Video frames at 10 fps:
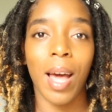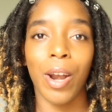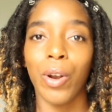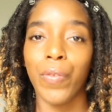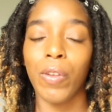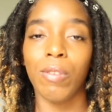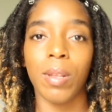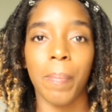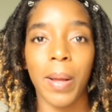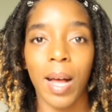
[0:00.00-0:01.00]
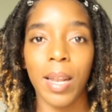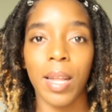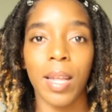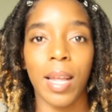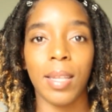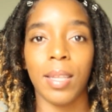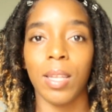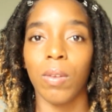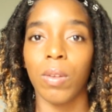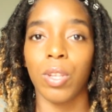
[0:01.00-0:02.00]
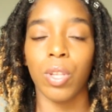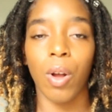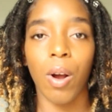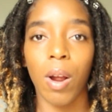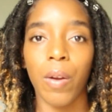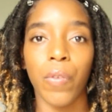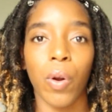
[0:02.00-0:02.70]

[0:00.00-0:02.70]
I don't know if you use a bonnet, a silk scarf,